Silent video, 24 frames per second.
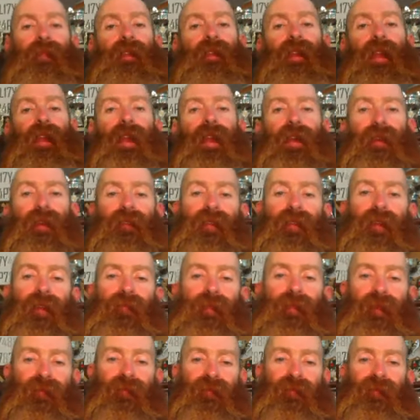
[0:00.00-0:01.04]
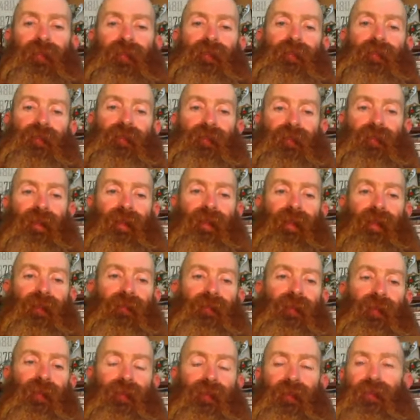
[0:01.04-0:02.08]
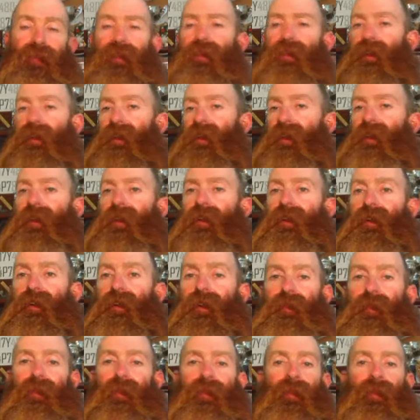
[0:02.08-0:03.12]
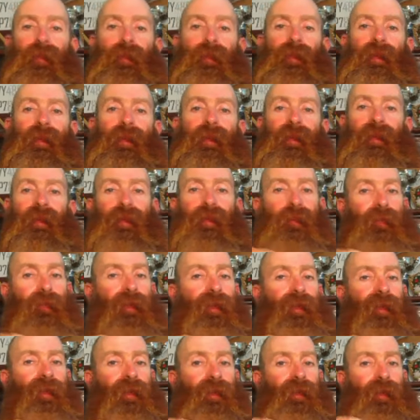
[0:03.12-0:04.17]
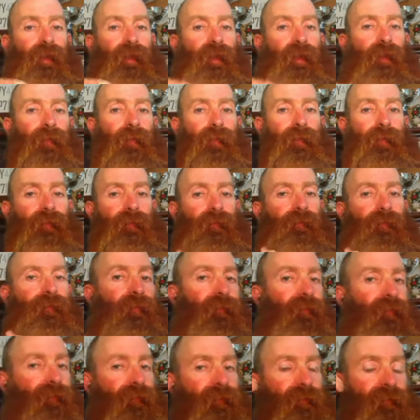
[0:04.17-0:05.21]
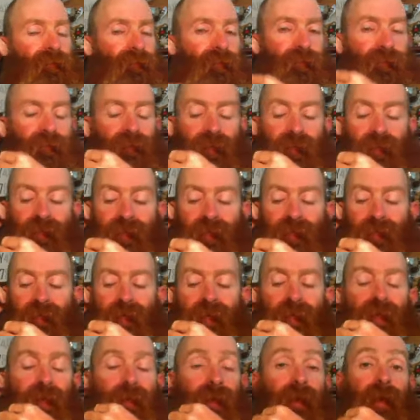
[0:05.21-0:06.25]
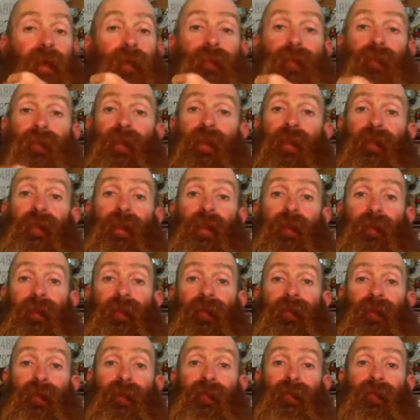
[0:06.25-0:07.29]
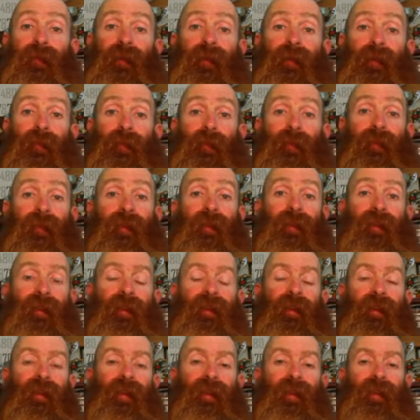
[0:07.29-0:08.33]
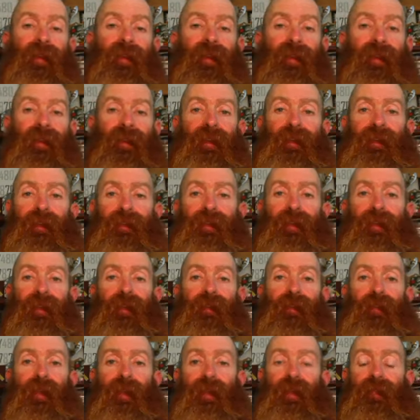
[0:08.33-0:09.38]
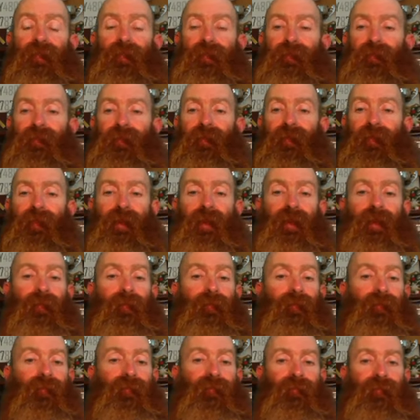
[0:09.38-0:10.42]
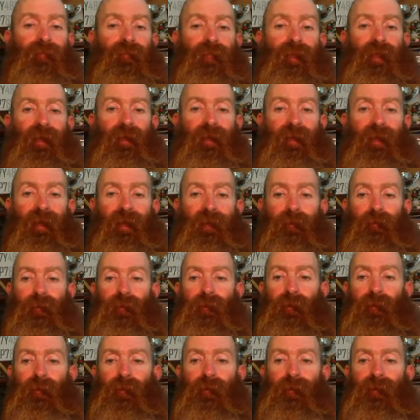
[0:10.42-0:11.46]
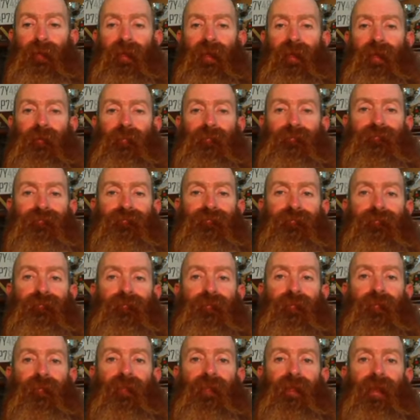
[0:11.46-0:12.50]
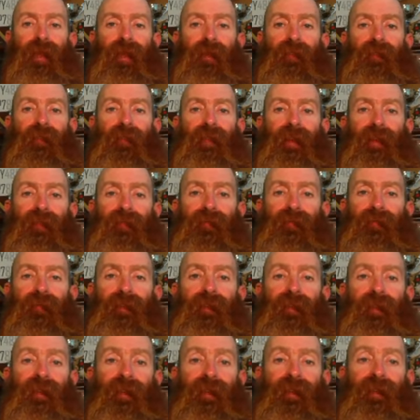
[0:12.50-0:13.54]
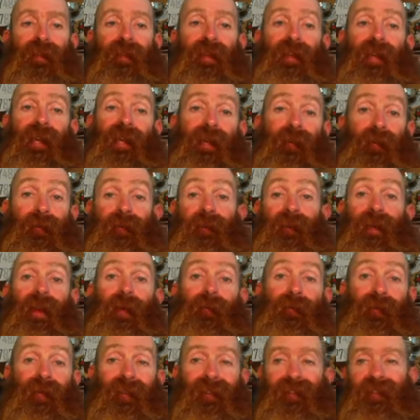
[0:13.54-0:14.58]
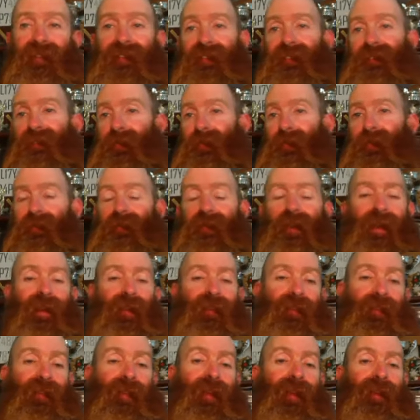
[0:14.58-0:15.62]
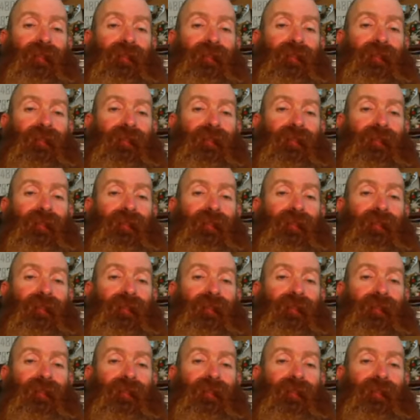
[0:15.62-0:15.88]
How is everyone for this Sunday session? I'm a little bit under the weather. I hope. Where's the sound? I hope the sound's coming through fine. I'm on the headset, so no doubt we will see. Tech stuff. How to adapt to tech stuff.